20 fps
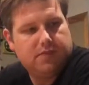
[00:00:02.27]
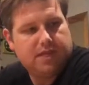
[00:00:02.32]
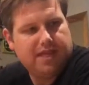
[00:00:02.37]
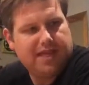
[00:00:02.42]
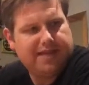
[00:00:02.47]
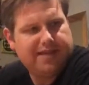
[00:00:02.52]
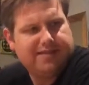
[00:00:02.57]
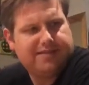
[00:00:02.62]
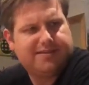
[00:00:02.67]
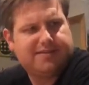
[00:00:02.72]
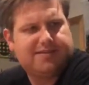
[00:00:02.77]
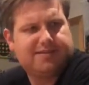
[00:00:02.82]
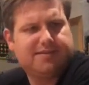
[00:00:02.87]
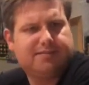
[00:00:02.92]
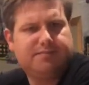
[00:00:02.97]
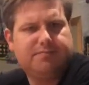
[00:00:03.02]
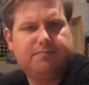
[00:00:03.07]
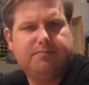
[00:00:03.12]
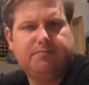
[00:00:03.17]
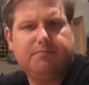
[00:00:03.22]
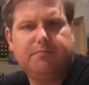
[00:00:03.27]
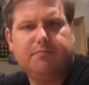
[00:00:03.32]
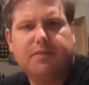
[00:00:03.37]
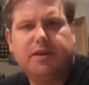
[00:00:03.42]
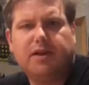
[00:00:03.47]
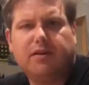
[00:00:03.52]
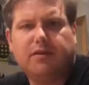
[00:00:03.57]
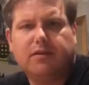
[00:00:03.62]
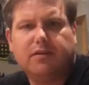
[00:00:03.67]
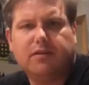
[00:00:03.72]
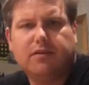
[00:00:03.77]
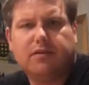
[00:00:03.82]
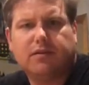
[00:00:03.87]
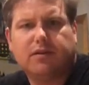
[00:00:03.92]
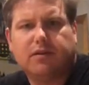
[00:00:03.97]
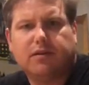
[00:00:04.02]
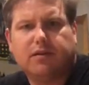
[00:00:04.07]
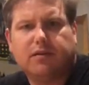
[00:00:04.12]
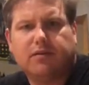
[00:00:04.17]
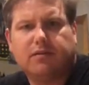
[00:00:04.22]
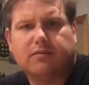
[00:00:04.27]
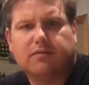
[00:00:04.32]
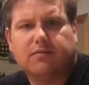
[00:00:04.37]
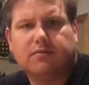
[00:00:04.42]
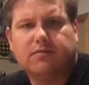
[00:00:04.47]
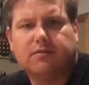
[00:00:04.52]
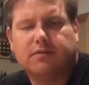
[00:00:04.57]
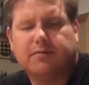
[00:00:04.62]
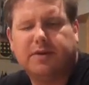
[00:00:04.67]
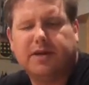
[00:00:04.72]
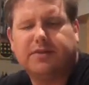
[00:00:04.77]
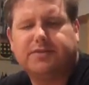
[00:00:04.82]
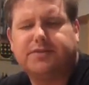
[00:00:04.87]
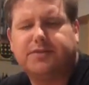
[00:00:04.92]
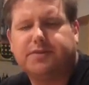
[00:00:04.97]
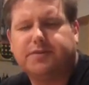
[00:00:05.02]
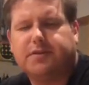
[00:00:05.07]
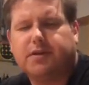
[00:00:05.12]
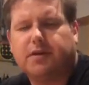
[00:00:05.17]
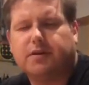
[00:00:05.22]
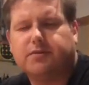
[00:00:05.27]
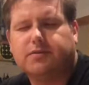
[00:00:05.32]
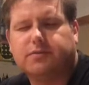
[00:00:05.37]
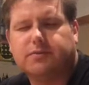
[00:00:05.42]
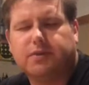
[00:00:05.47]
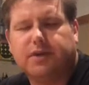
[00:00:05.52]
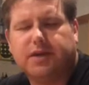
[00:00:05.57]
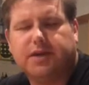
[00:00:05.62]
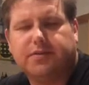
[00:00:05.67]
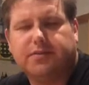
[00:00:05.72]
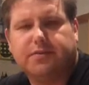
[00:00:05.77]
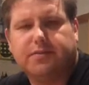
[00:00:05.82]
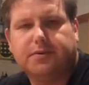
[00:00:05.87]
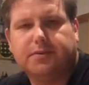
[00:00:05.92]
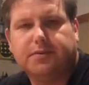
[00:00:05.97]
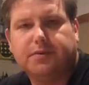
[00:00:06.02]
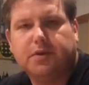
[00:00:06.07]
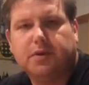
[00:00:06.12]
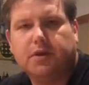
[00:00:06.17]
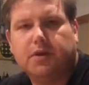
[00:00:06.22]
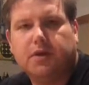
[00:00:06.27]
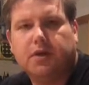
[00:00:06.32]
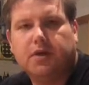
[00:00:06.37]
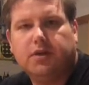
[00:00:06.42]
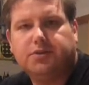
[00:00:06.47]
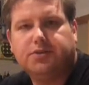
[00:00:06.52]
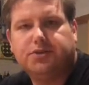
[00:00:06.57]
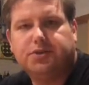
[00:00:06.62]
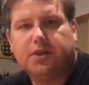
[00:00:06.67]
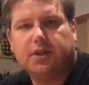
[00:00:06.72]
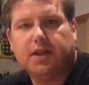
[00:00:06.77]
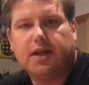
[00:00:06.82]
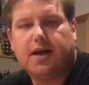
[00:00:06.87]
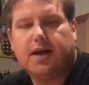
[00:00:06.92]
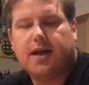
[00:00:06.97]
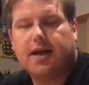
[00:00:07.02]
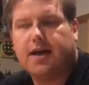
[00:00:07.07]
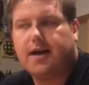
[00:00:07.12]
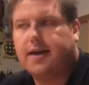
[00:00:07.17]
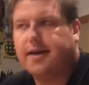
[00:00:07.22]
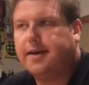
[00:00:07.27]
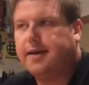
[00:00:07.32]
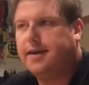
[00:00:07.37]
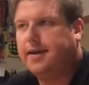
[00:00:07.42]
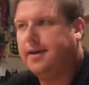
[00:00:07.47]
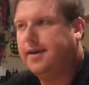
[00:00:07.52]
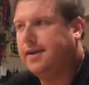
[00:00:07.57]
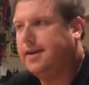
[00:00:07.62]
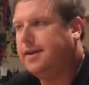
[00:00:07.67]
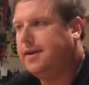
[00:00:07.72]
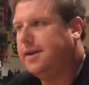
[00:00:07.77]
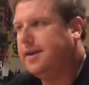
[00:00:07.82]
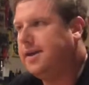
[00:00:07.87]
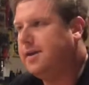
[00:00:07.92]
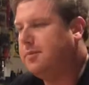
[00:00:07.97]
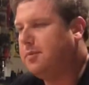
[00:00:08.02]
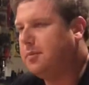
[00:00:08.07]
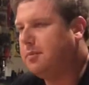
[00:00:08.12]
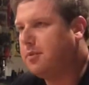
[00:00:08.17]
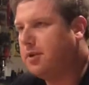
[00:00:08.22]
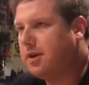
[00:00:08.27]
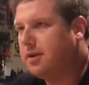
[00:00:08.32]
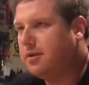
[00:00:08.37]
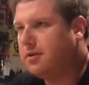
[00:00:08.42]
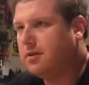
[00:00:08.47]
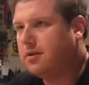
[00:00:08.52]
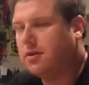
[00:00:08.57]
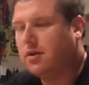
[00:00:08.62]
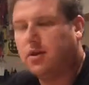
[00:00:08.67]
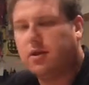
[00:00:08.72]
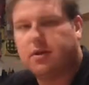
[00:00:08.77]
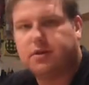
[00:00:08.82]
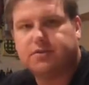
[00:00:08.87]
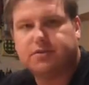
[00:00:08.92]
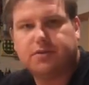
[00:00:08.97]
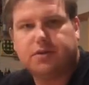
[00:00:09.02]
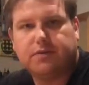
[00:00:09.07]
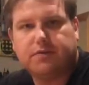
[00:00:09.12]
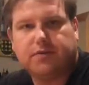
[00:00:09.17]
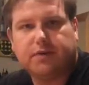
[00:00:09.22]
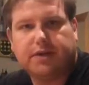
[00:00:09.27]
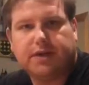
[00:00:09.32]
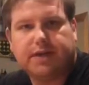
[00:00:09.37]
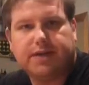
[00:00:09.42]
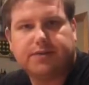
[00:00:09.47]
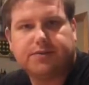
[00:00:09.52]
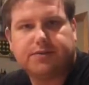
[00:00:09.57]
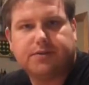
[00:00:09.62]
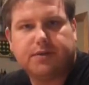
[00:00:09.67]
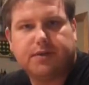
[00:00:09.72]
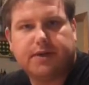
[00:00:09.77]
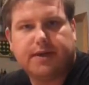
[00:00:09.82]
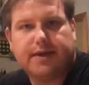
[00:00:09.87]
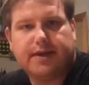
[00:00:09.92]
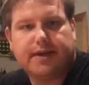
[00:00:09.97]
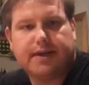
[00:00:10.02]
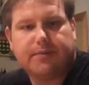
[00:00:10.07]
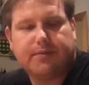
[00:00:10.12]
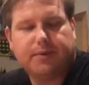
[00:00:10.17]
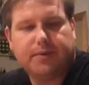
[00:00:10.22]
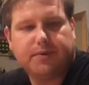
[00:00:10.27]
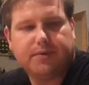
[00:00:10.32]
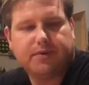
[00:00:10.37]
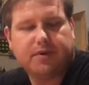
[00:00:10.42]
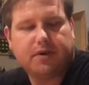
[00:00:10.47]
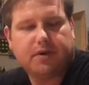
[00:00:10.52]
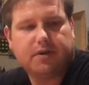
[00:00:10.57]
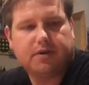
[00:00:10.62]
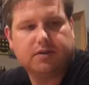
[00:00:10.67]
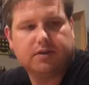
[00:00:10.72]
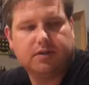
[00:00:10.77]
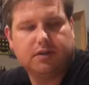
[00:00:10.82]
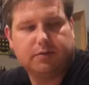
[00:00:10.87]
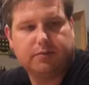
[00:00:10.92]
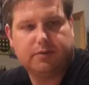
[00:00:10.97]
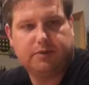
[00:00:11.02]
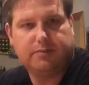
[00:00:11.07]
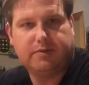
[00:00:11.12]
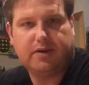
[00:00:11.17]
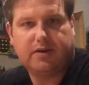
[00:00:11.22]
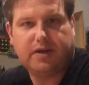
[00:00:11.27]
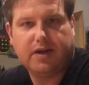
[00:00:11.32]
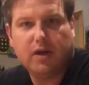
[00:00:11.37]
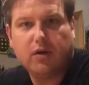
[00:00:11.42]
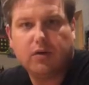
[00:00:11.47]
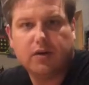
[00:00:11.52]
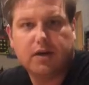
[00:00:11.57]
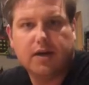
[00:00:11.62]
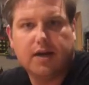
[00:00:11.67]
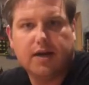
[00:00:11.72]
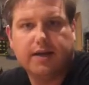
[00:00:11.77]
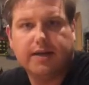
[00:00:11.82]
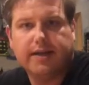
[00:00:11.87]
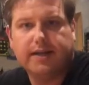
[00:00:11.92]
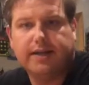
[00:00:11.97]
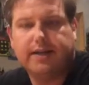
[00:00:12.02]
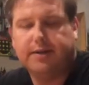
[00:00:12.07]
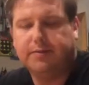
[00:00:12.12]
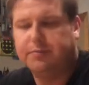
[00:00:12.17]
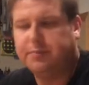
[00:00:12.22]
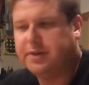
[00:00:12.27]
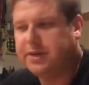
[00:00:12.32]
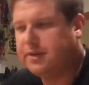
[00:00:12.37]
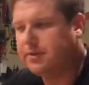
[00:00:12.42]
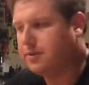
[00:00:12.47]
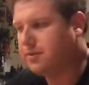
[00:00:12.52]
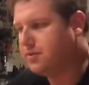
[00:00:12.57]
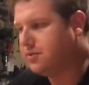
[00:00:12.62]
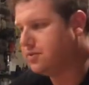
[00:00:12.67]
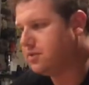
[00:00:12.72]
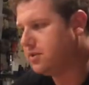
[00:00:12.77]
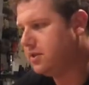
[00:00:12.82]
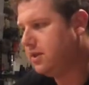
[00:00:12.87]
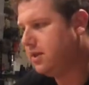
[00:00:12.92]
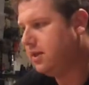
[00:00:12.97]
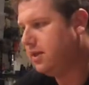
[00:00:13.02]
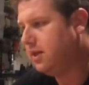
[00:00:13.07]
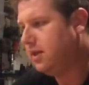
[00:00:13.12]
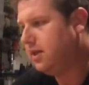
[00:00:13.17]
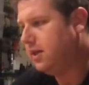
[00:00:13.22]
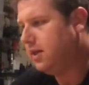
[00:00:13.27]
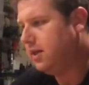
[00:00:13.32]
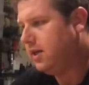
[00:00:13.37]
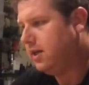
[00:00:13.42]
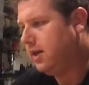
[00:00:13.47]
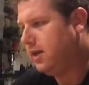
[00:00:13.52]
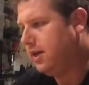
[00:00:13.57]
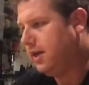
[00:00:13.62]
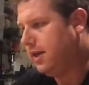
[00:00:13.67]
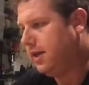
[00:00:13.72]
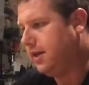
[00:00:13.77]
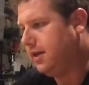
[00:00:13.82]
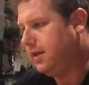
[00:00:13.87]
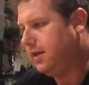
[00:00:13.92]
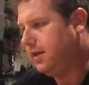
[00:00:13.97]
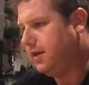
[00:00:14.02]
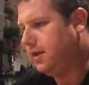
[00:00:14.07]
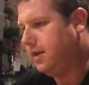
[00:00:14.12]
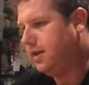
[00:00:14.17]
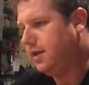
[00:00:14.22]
it's middle or about two-thirds of the way through July, and I had my brother-in-law's over yesterday, and we were talking a little bit about elk hunting and meals and